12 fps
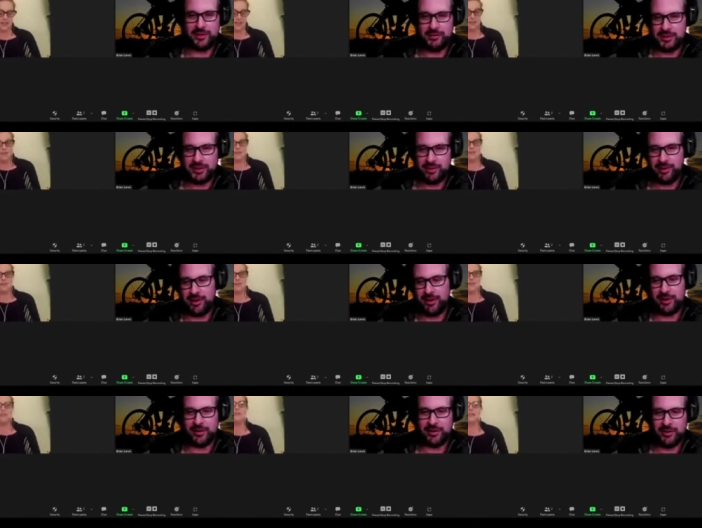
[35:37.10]
each other a
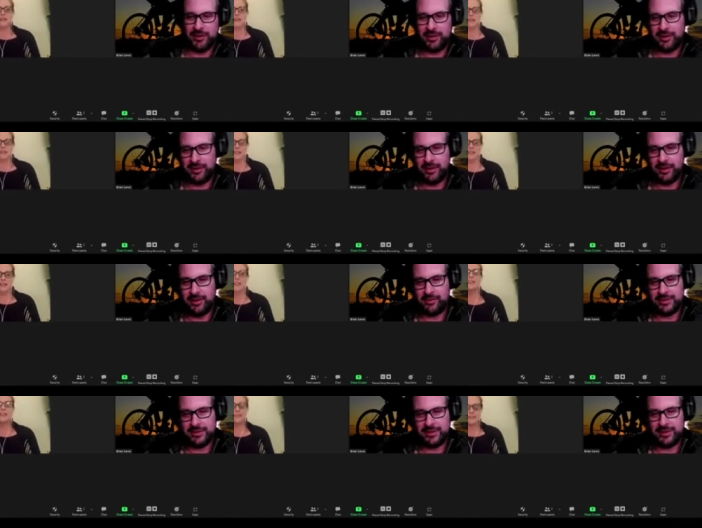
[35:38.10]
hug. Absolutely. You know,
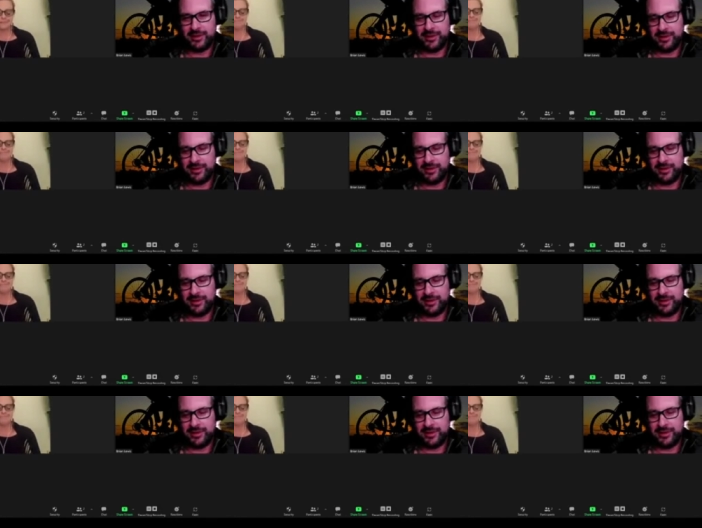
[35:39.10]
it's not